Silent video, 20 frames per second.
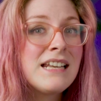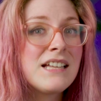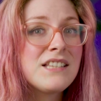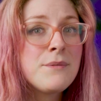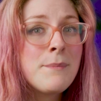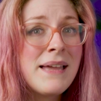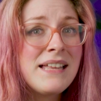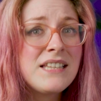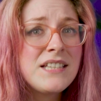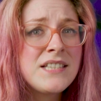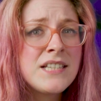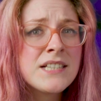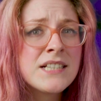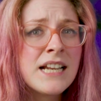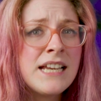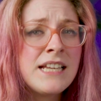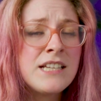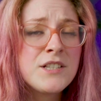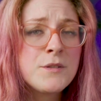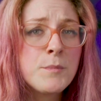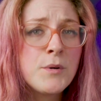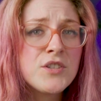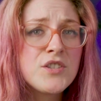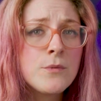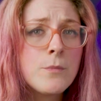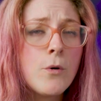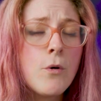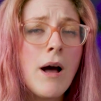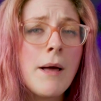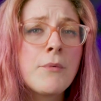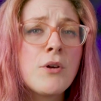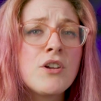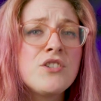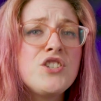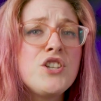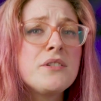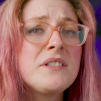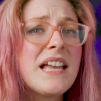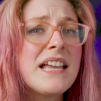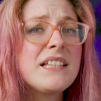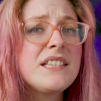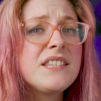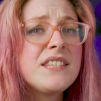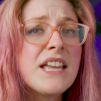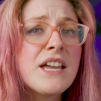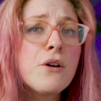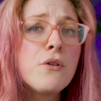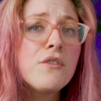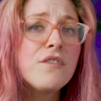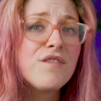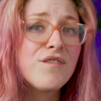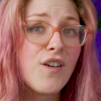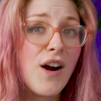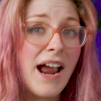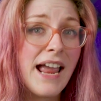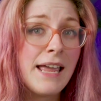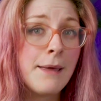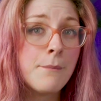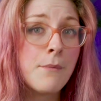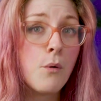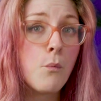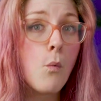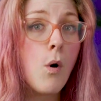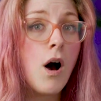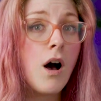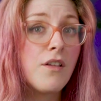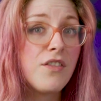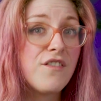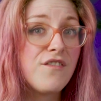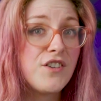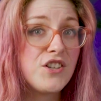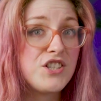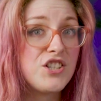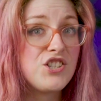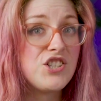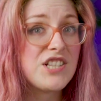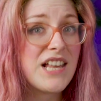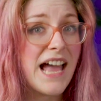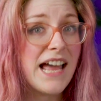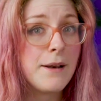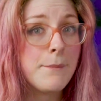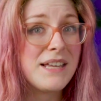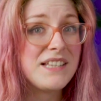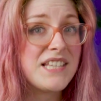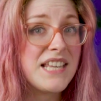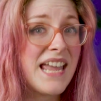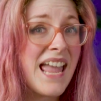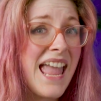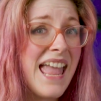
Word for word: Now to make this as clean as possible, I'm going to use a single frame while the footage is animating